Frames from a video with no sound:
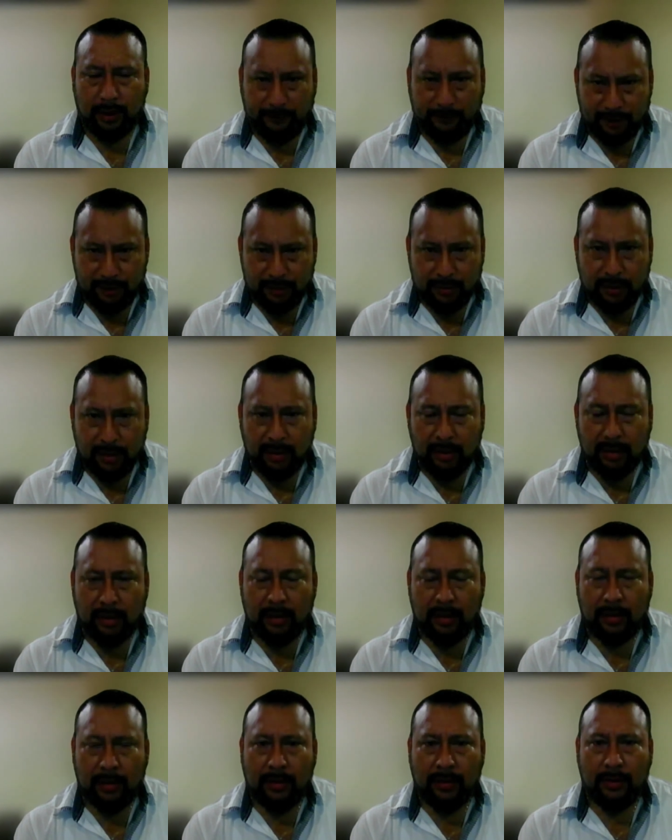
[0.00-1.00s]
individual
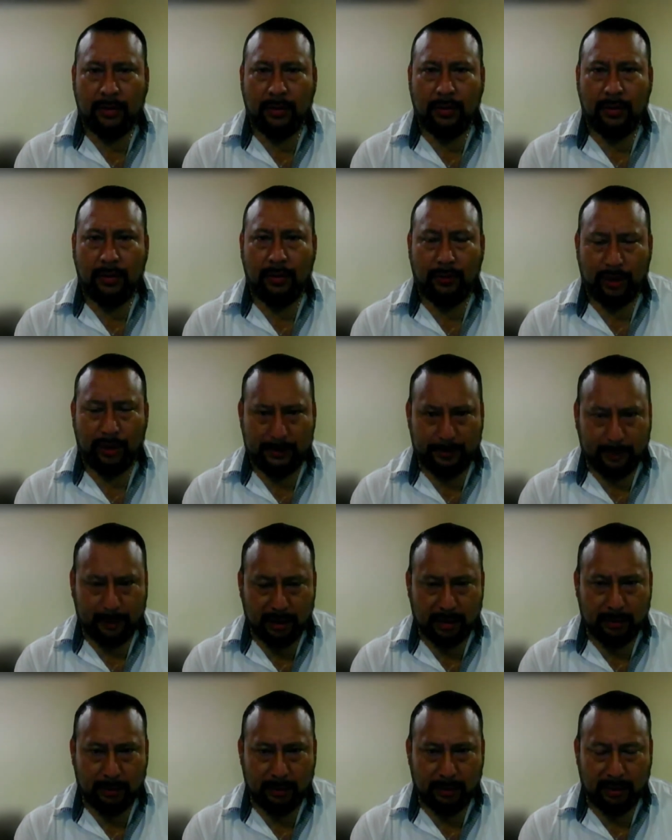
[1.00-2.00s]

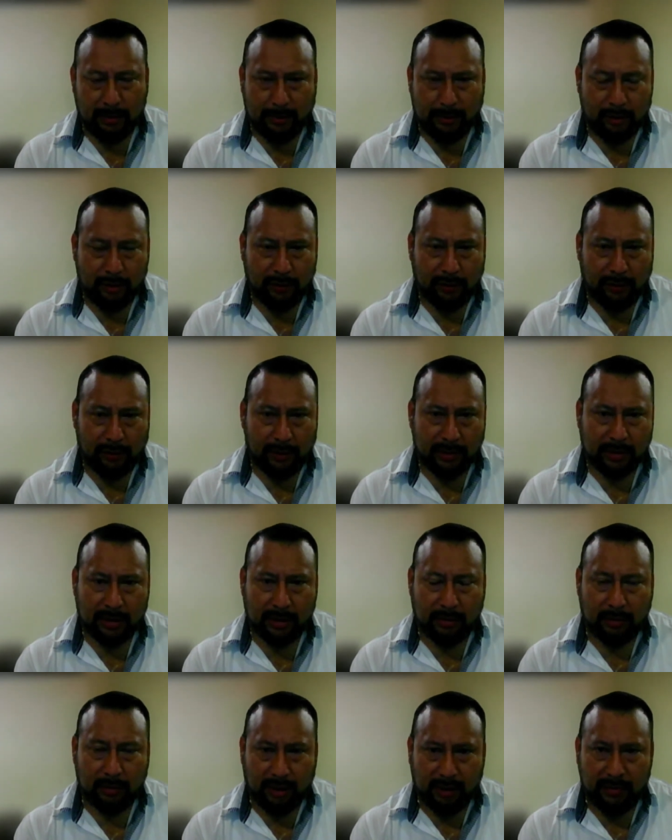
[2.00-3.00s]
responsible in the Ministry of
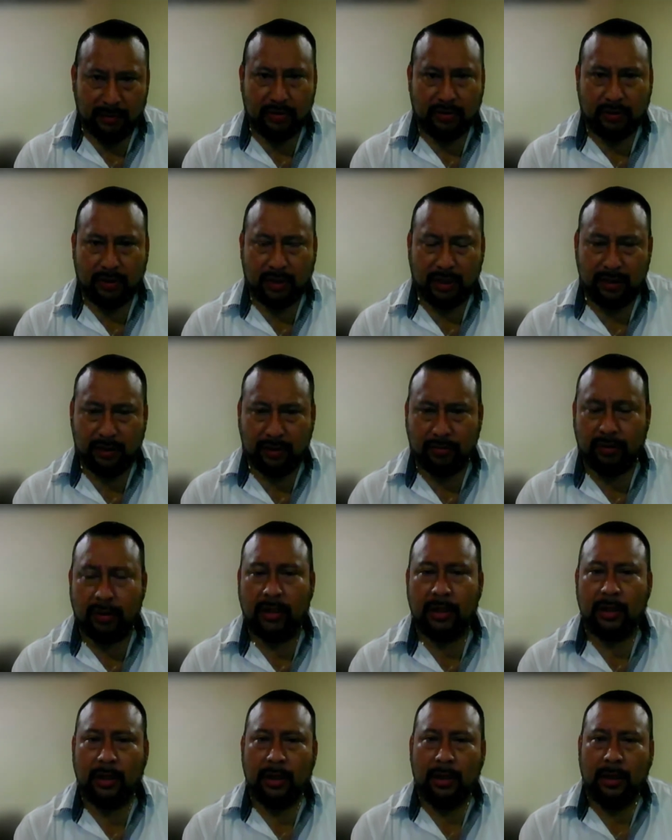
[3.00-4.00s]
Agriculture to feed the sugar
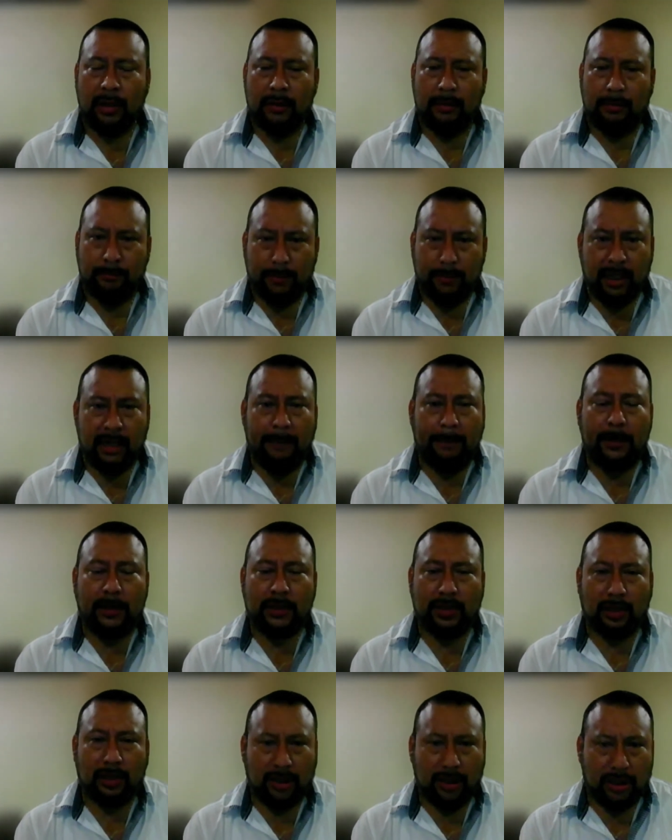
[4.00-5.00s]
industry made a
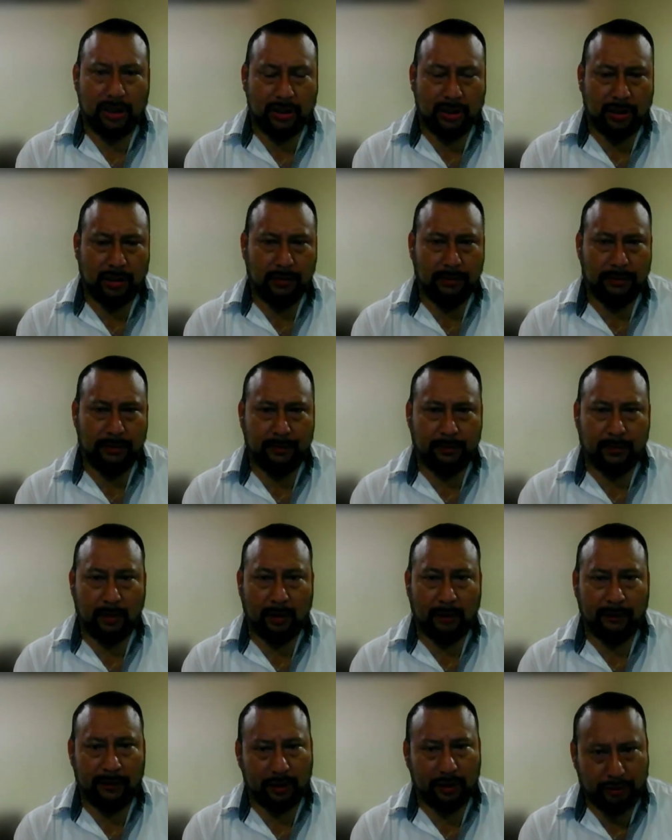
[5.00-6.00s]
presentation
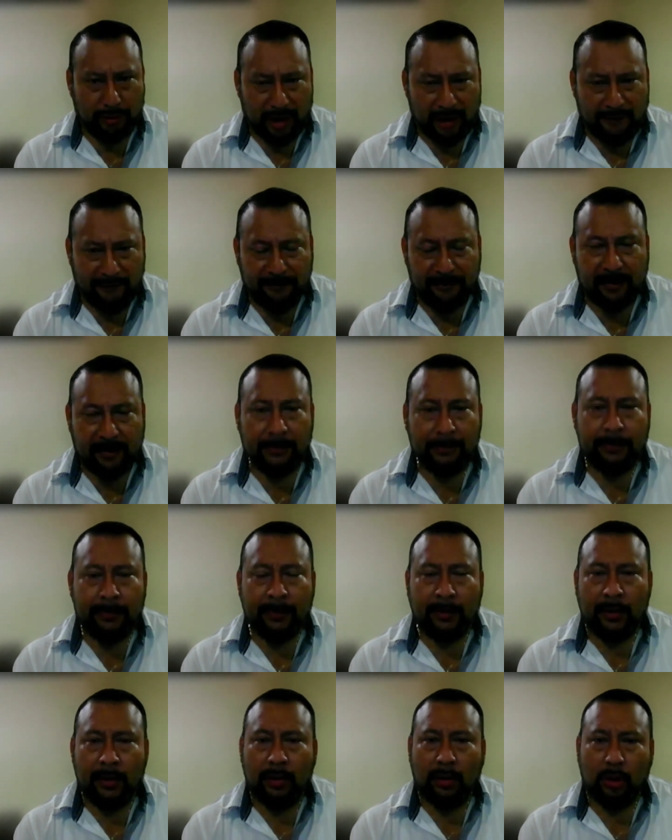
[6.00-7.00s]
of the draft
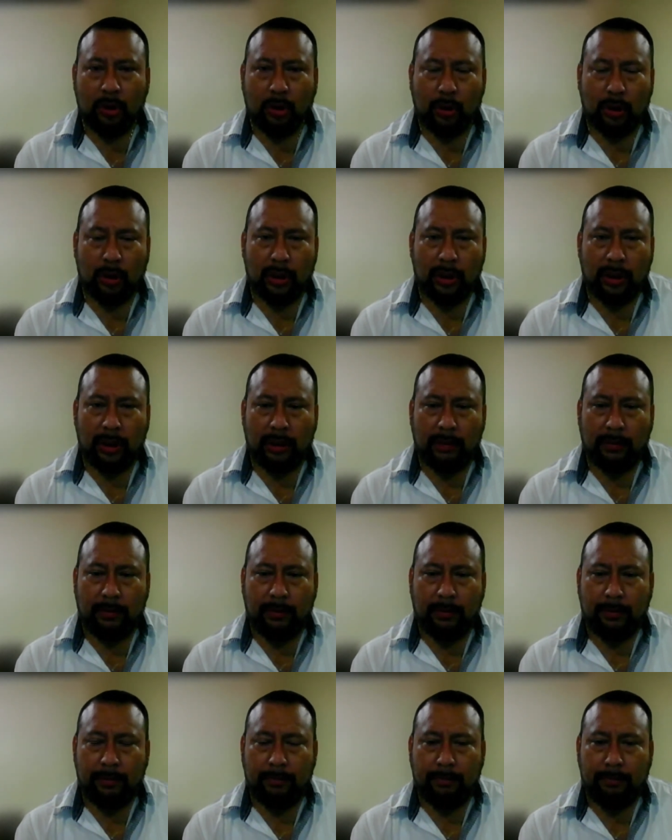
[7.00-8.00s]
to the
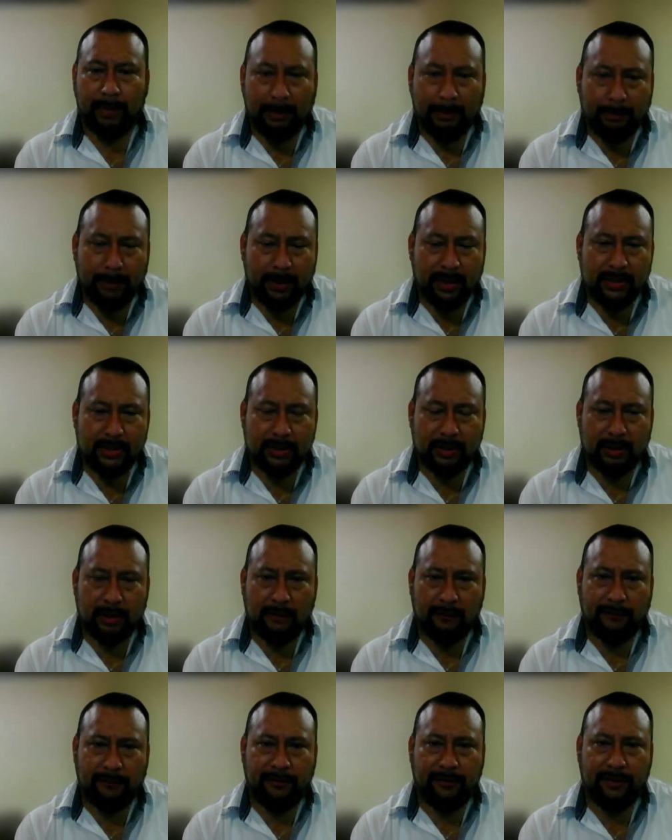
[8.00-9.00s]
members
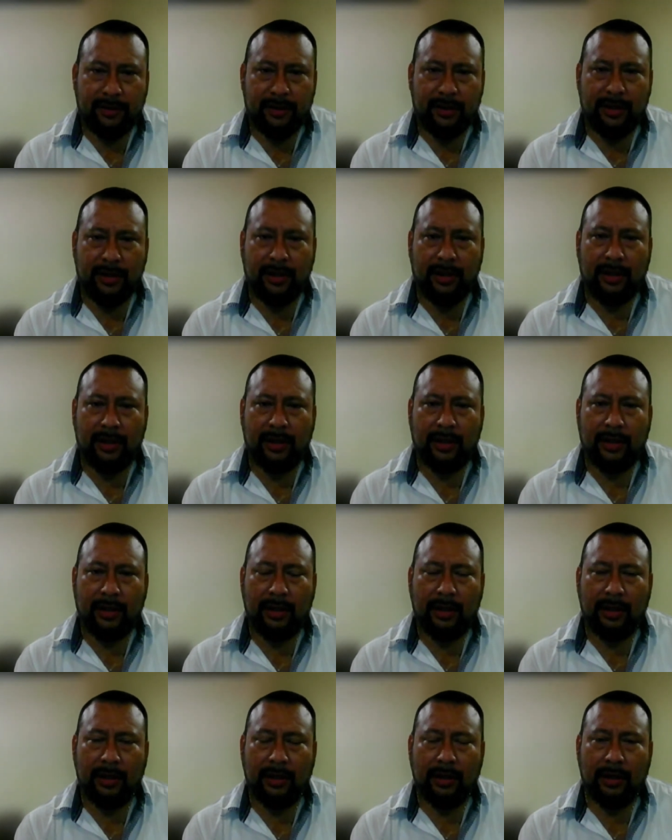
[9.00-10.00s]
of
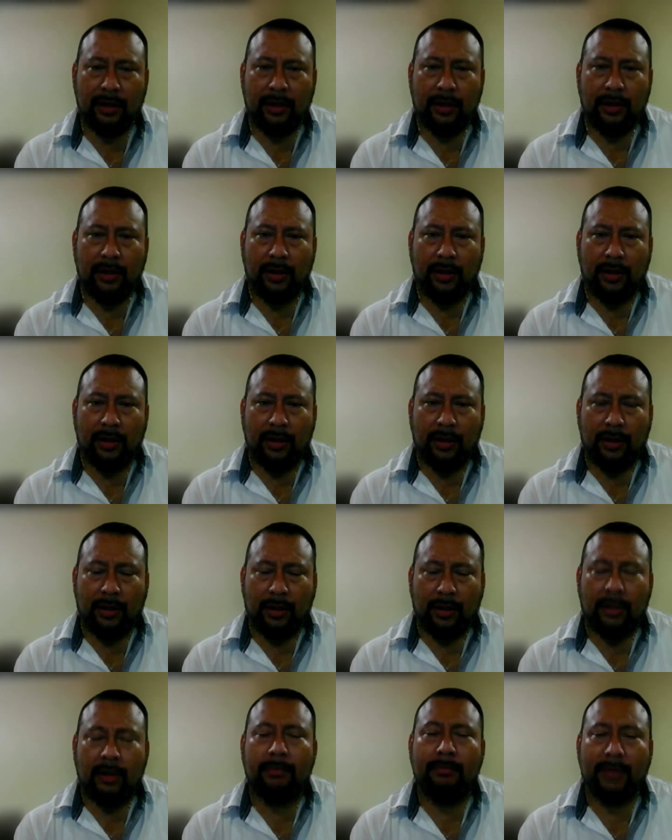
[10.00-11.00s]
the
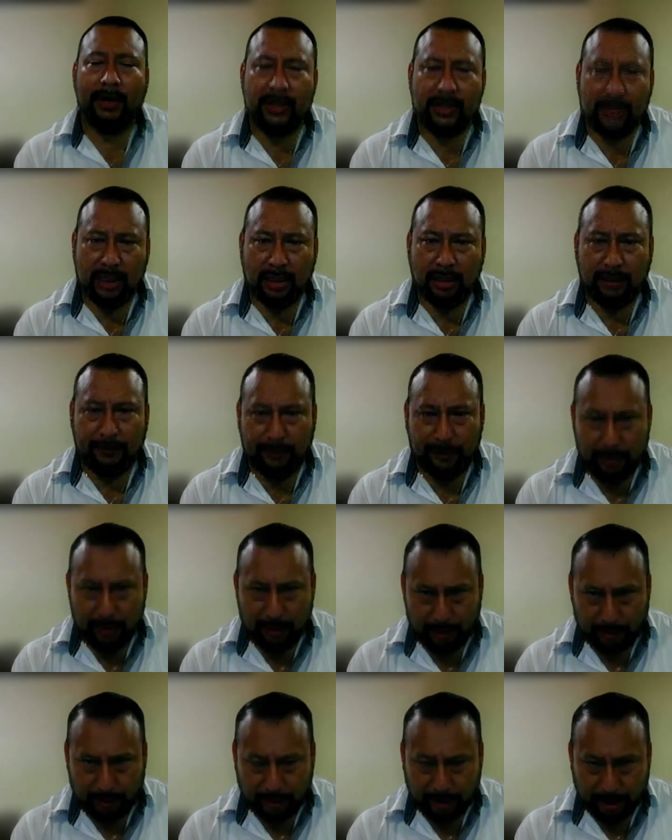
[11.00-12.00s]
the ministers of the
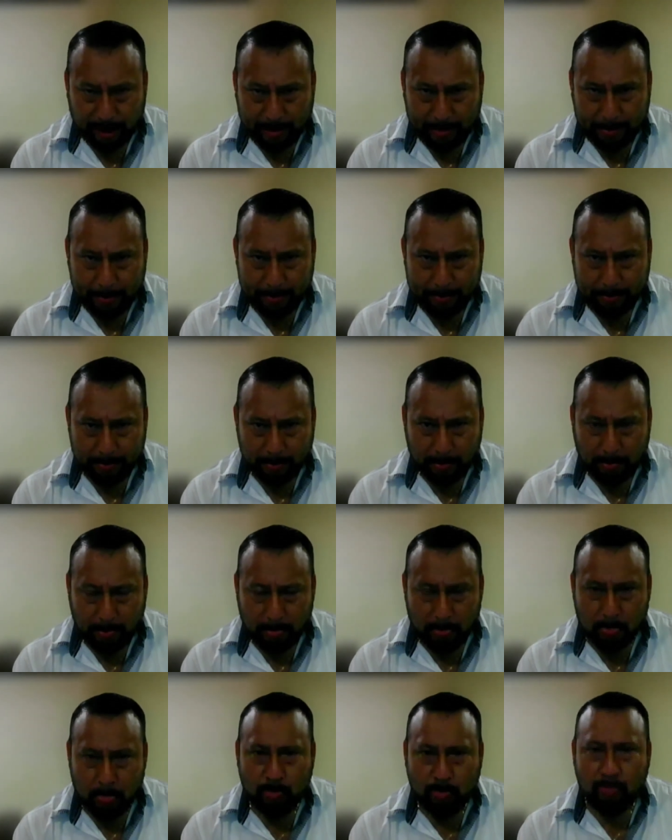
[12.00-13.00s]
north. Mm.
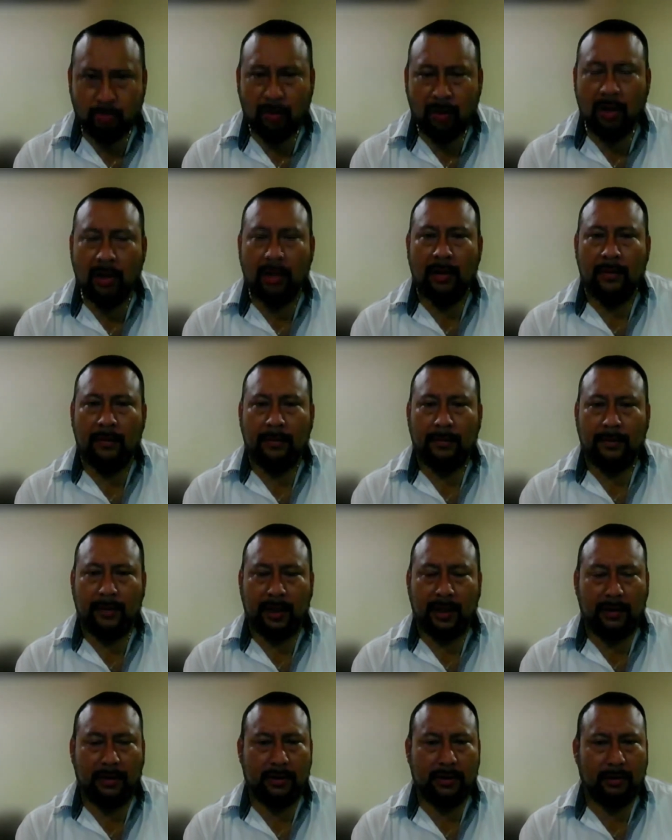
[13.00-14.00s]

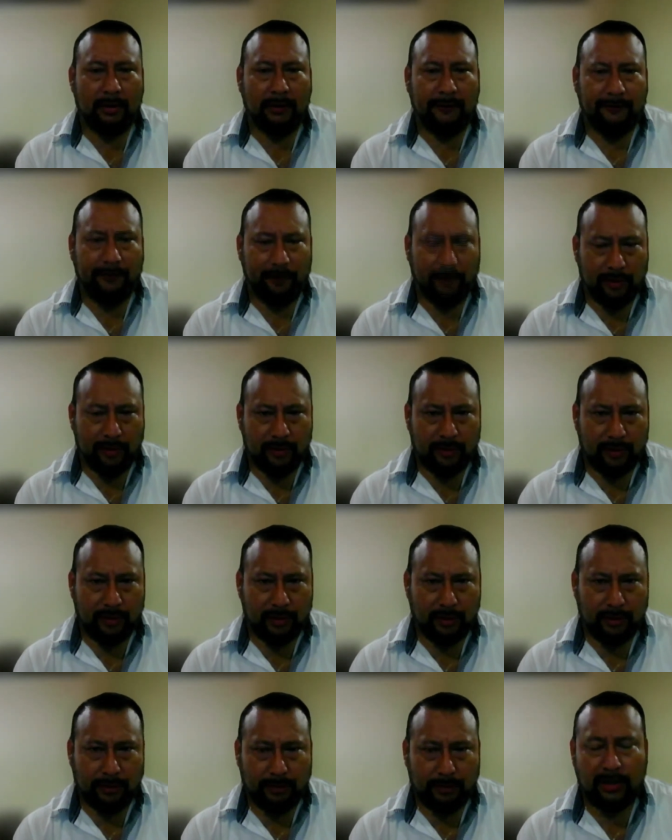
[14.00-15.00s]
That was our first
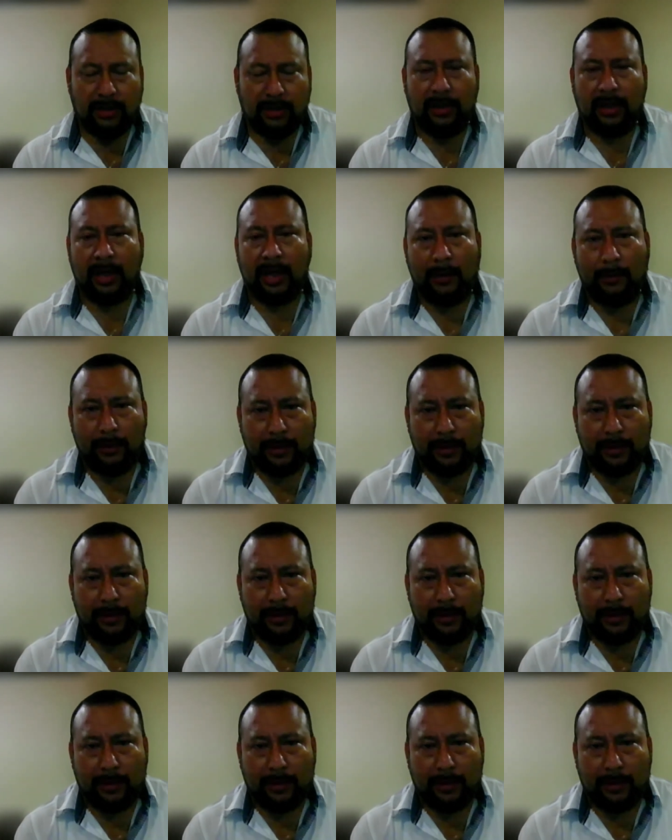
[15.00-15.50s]
because